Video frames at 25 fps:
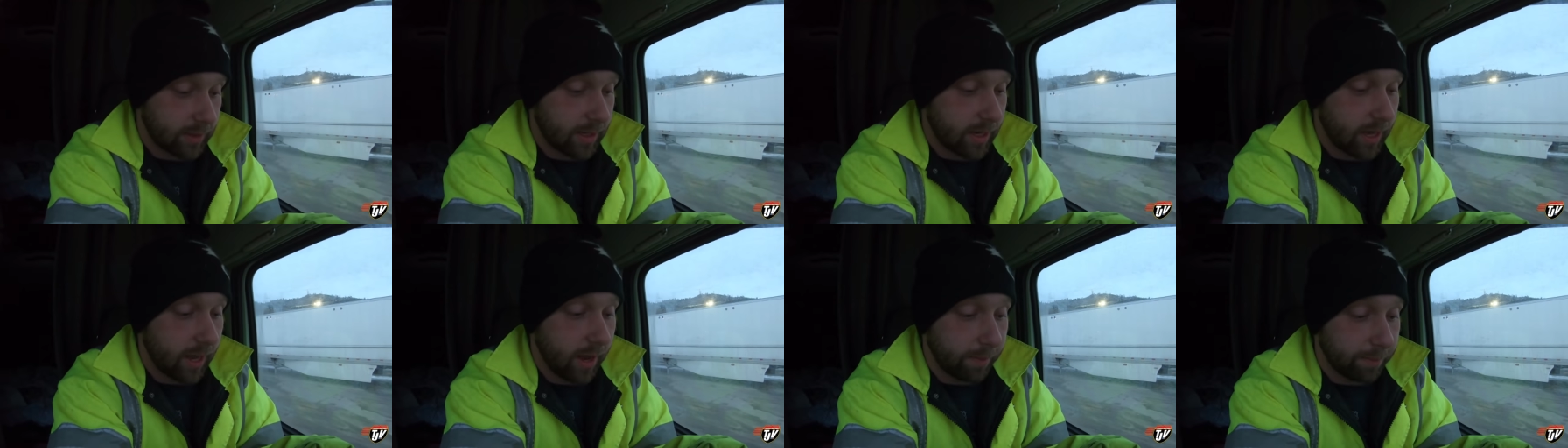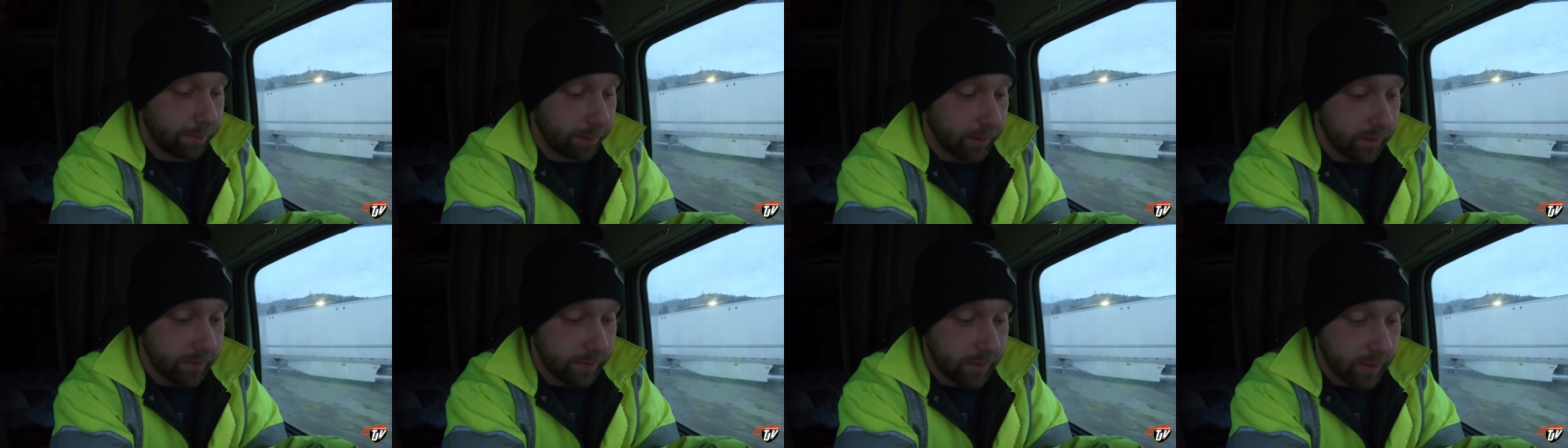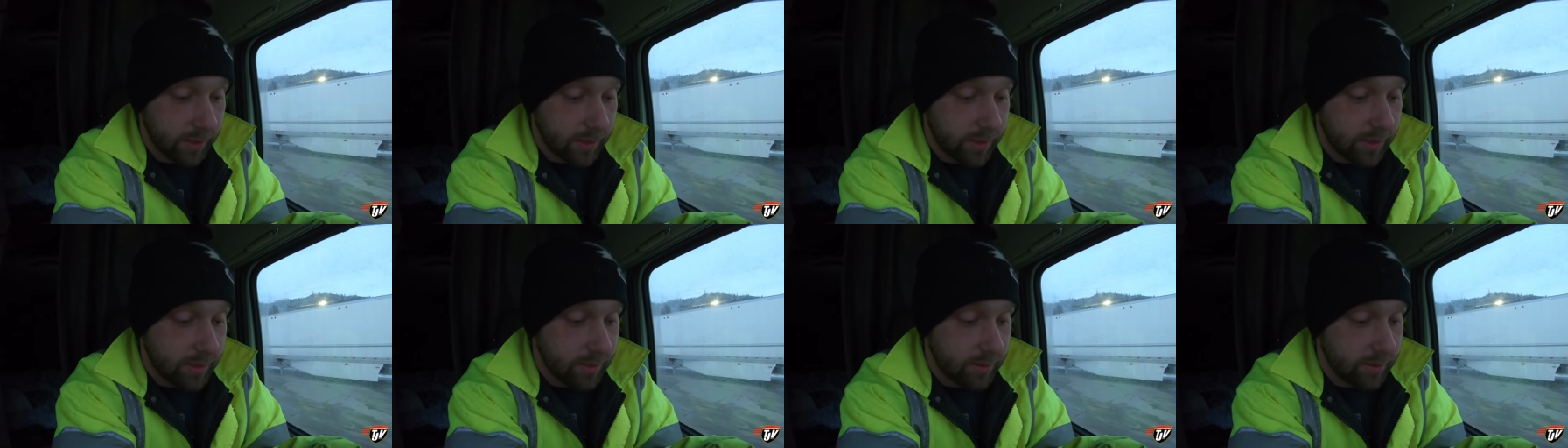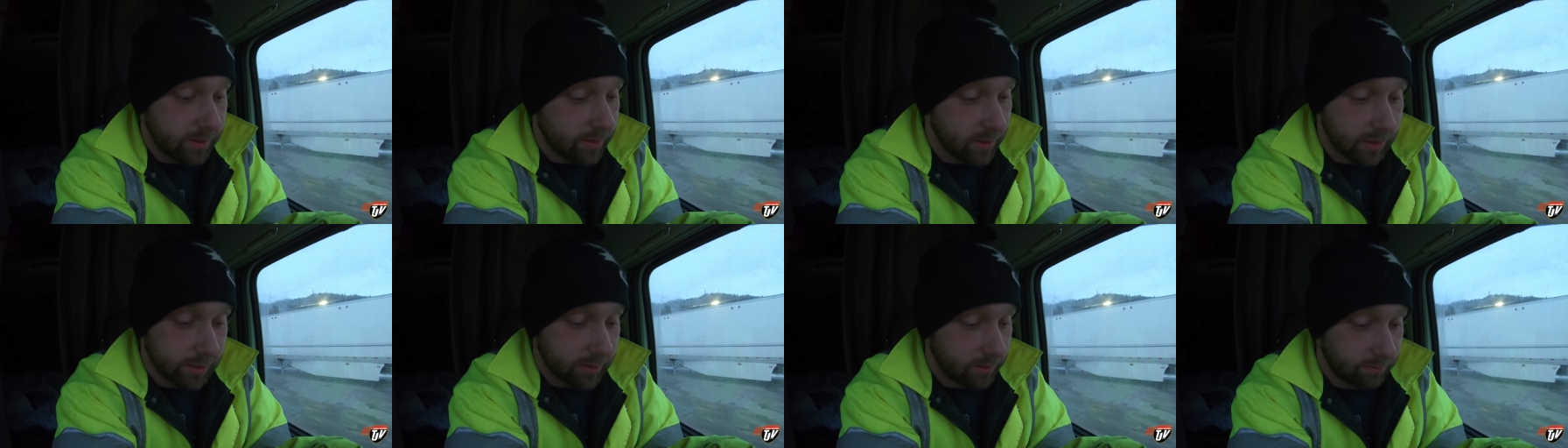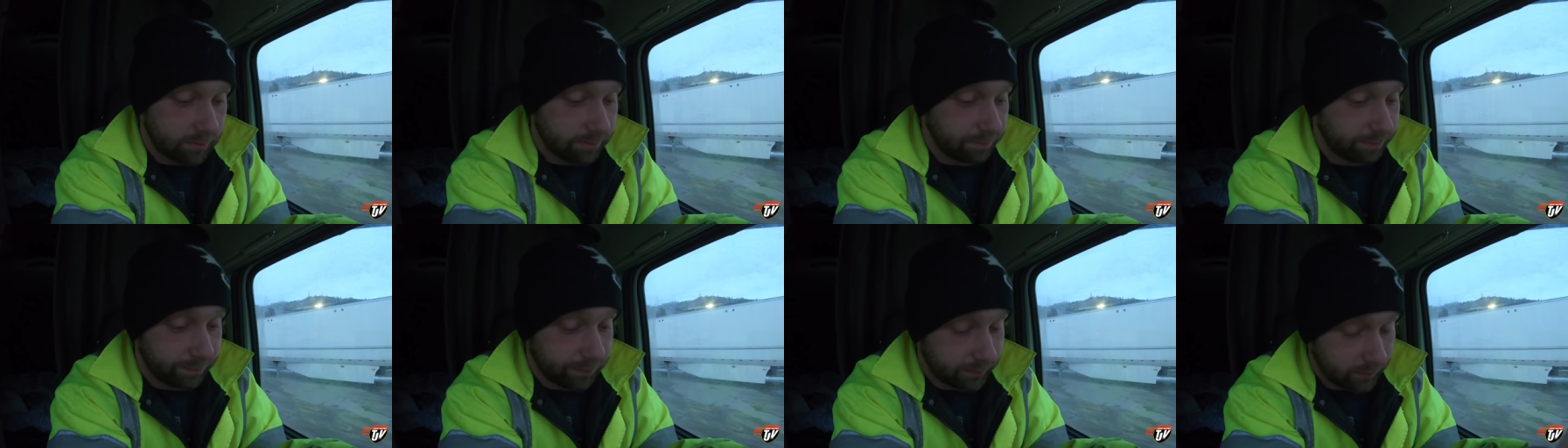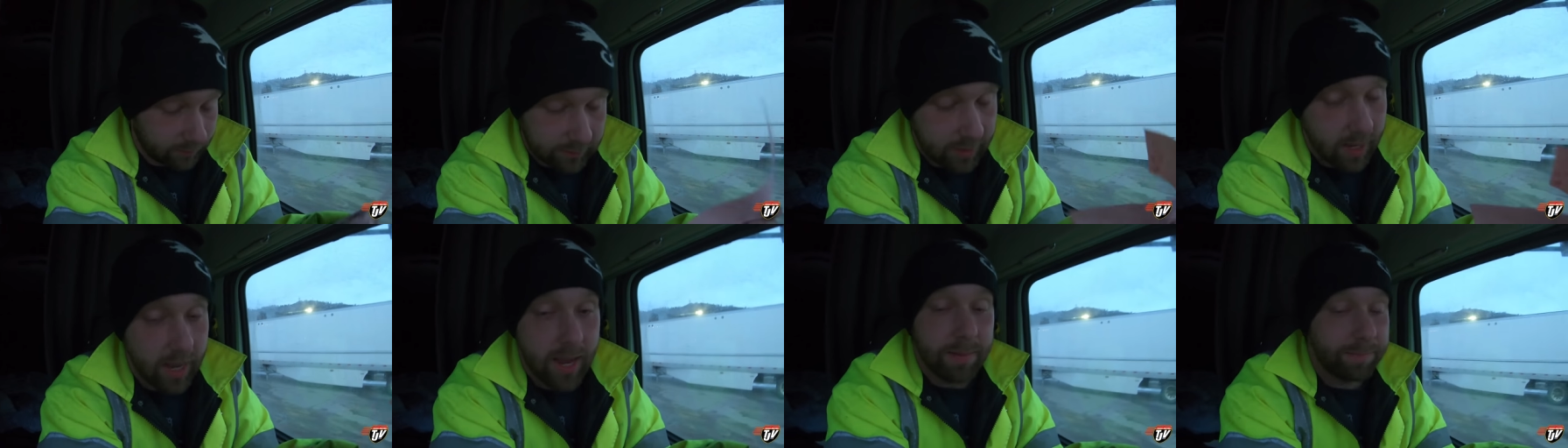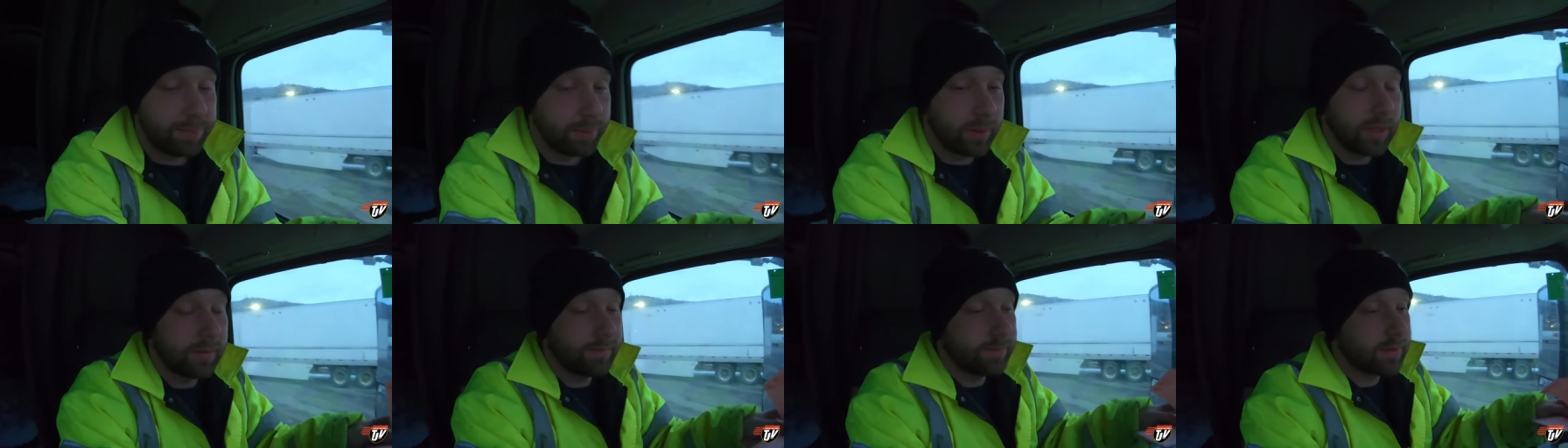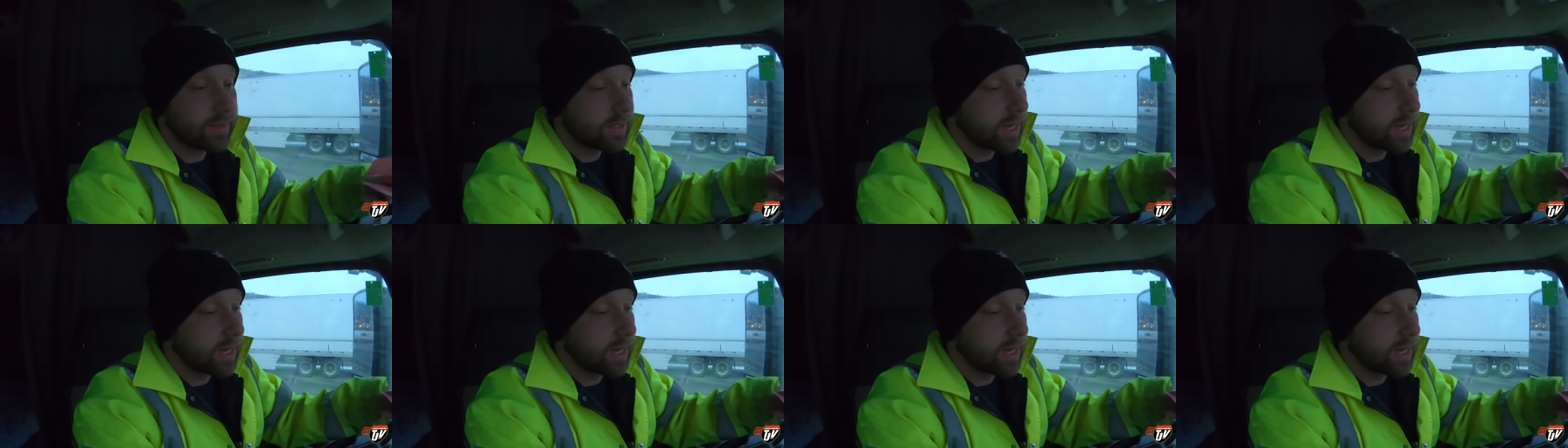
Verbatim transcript: Can't believe it. Can't believe